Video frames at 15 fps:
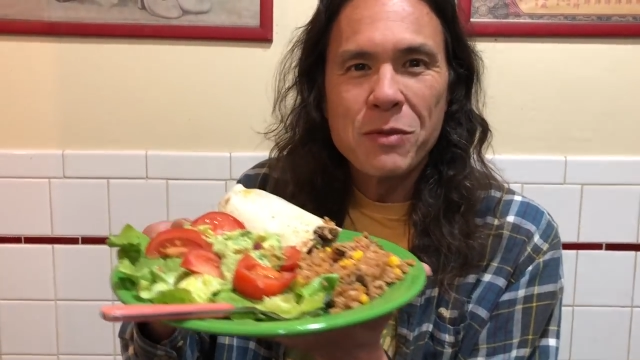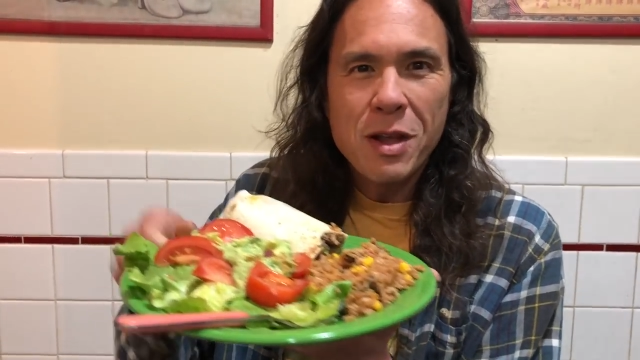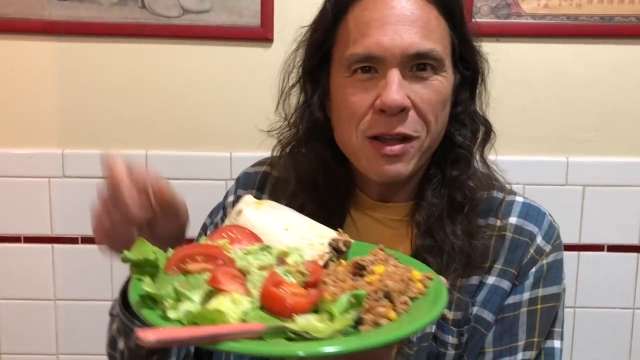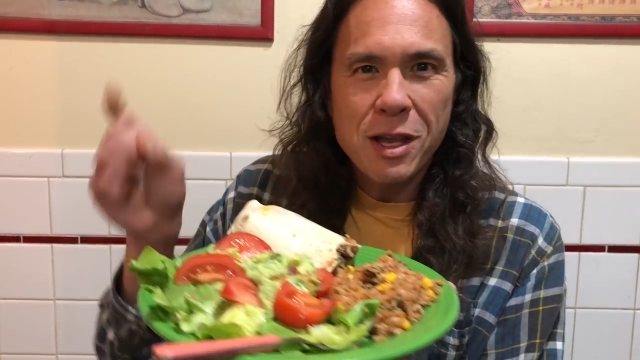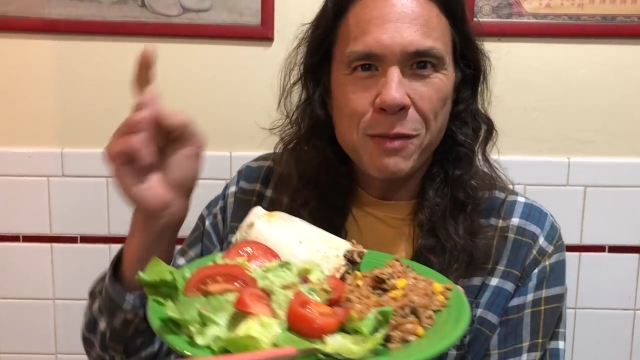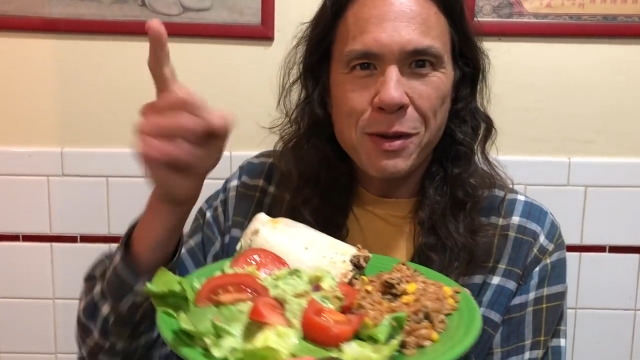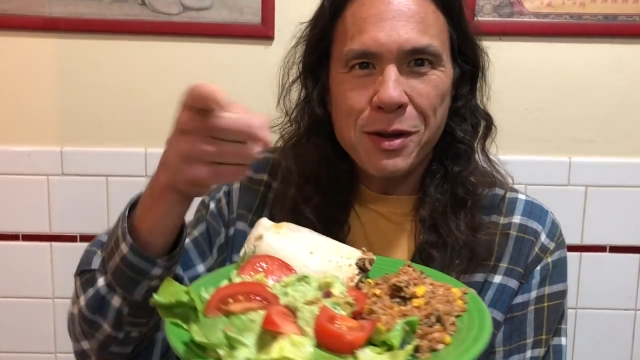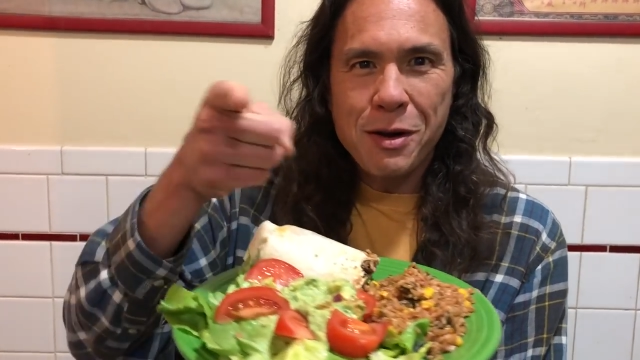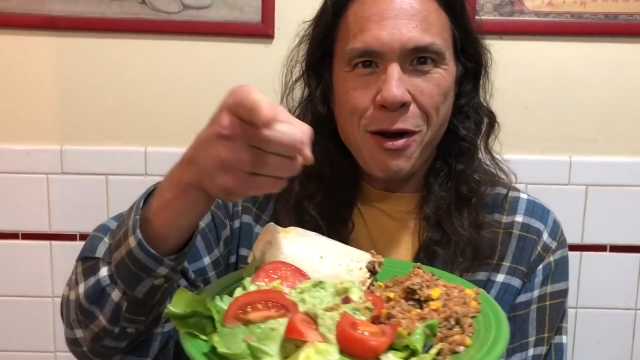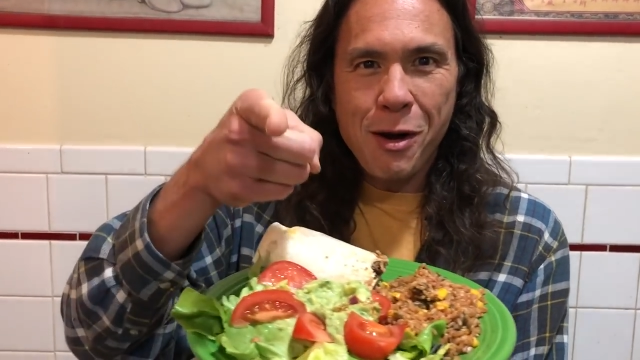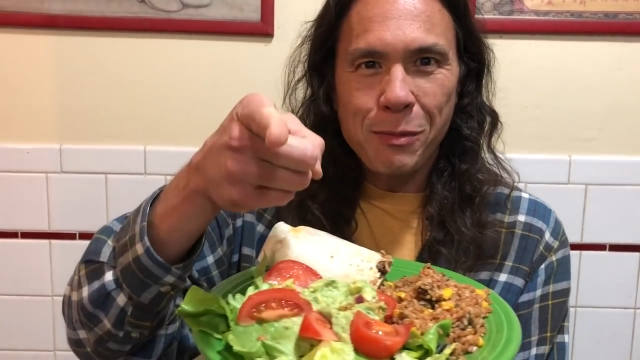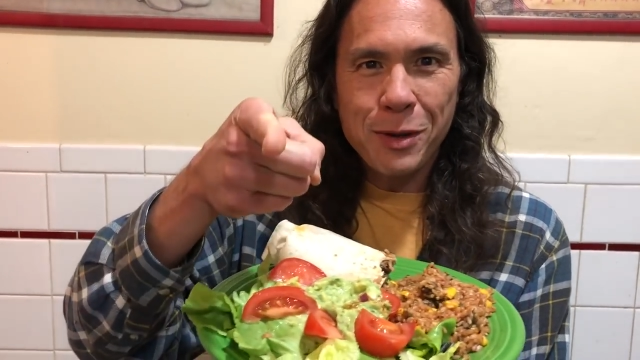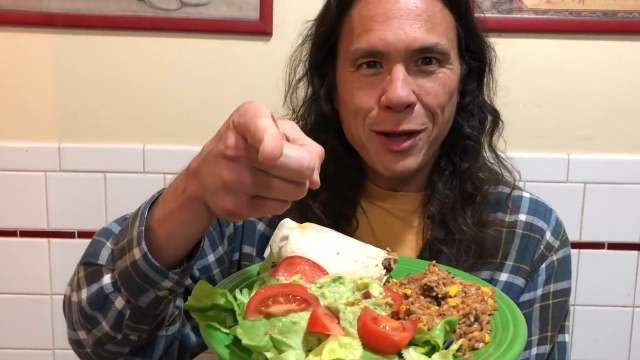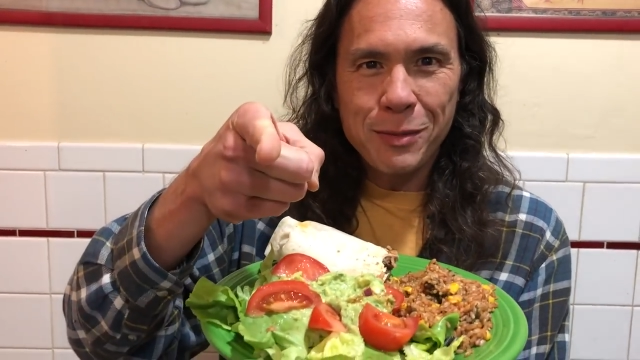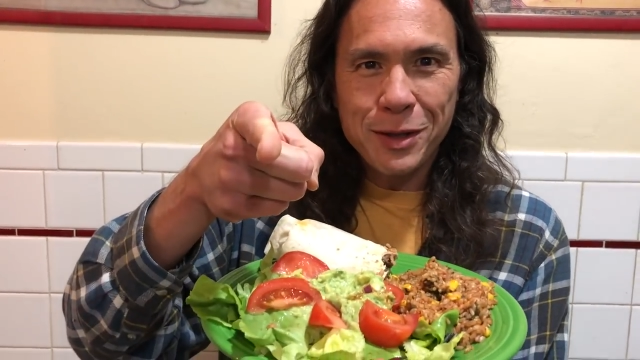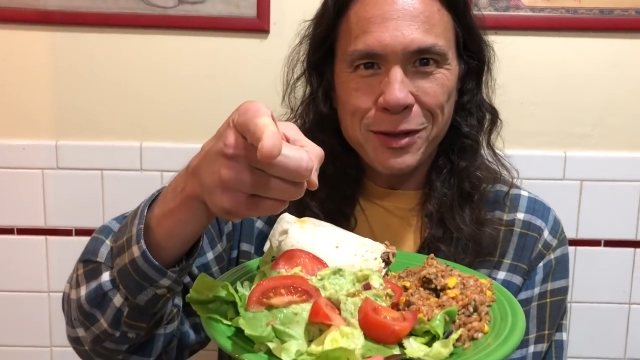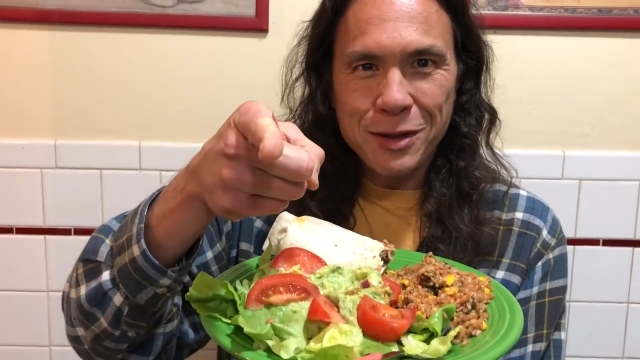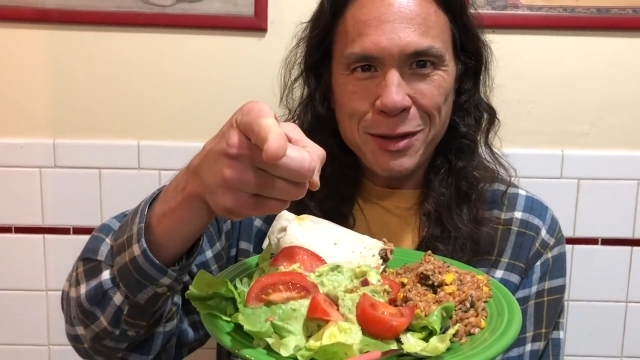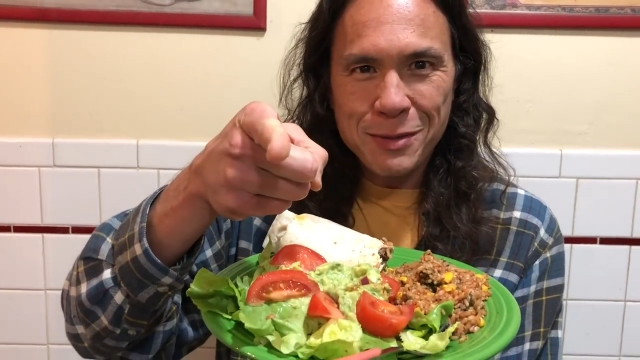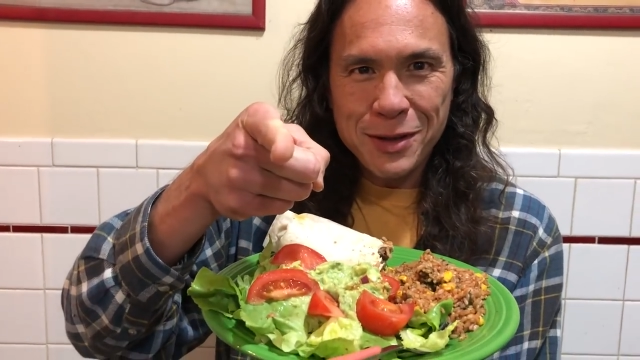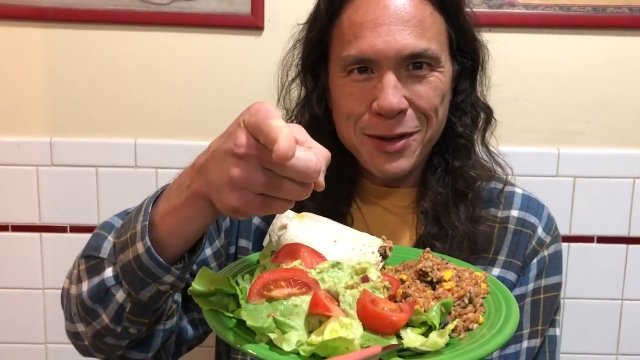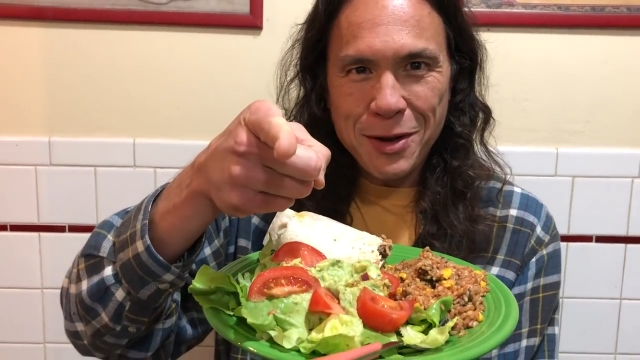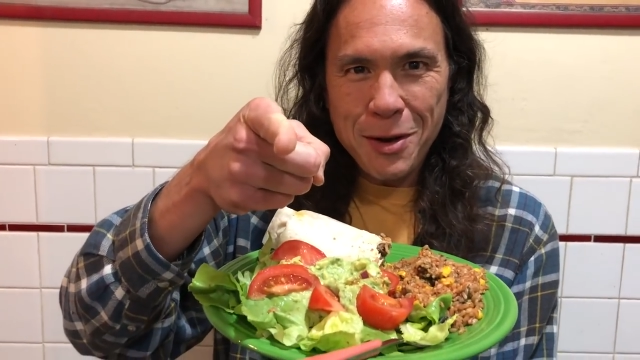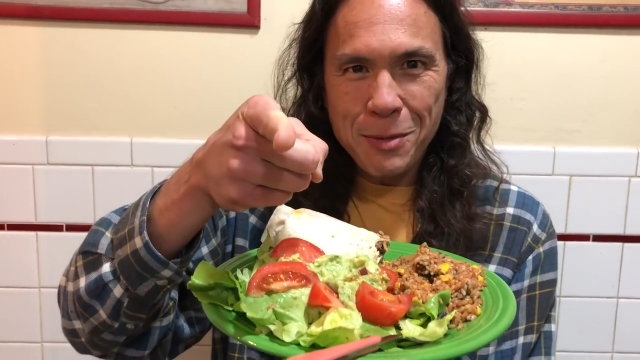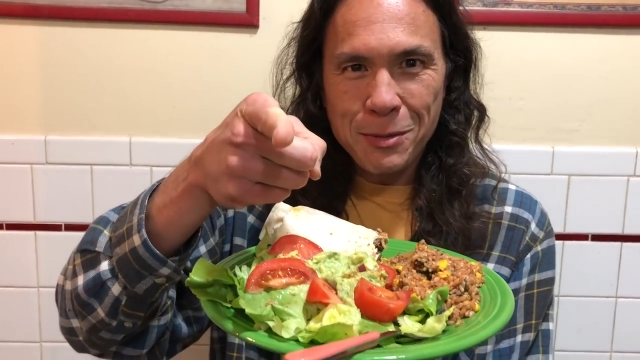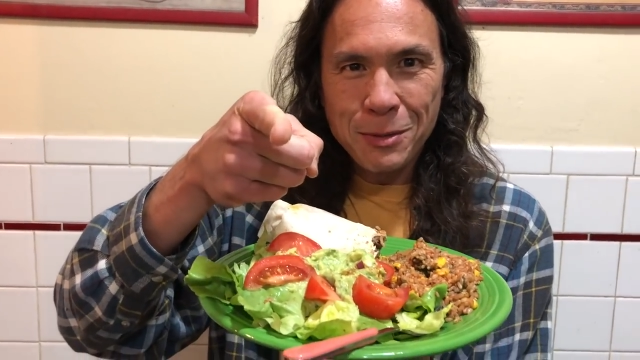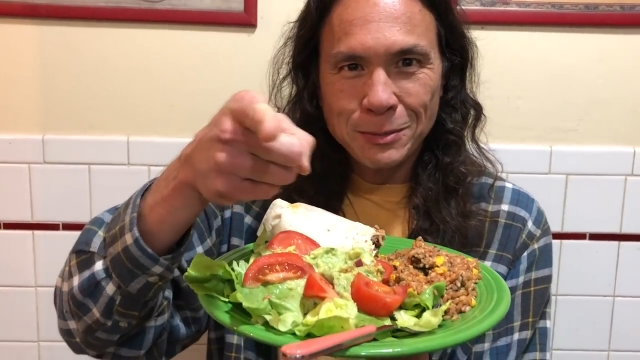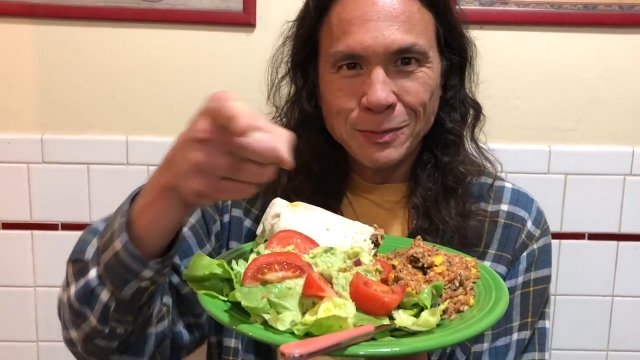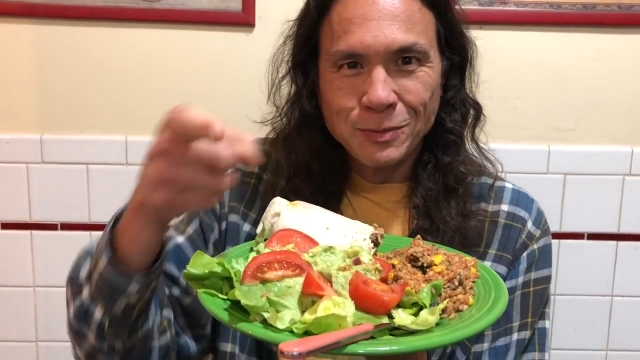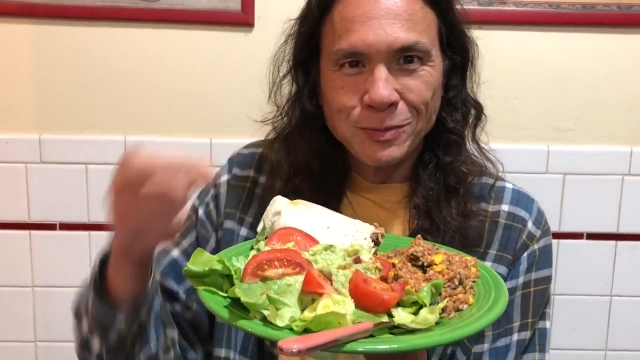keep it carb, baby. Keep it carb.
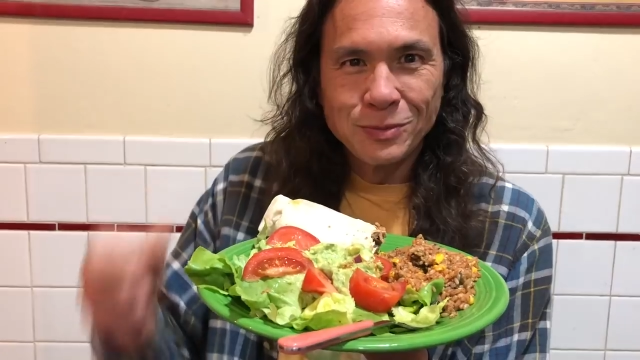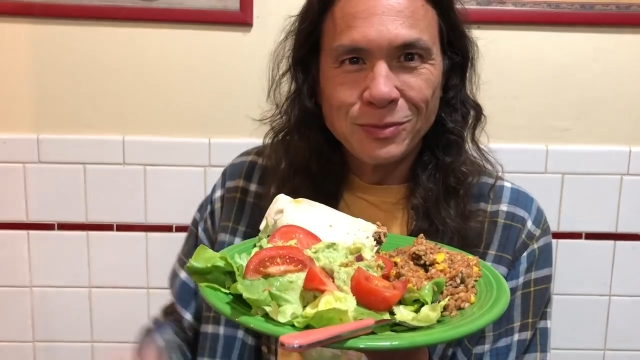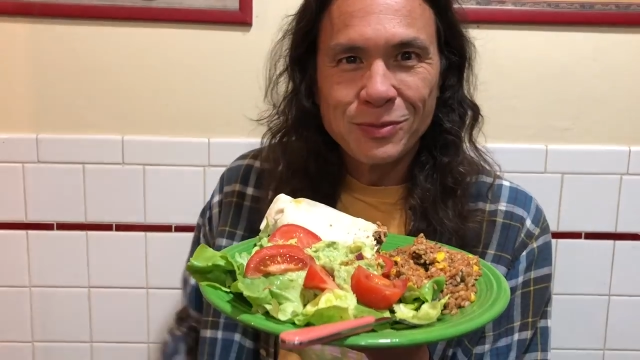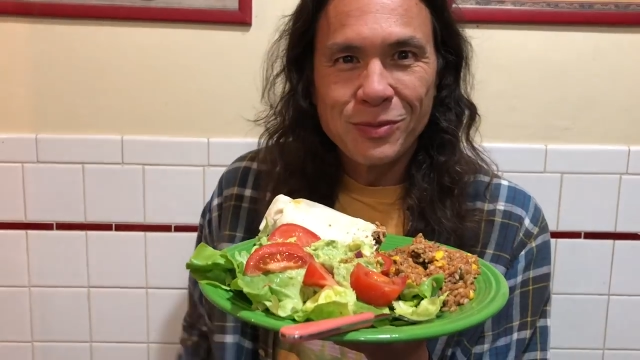Woo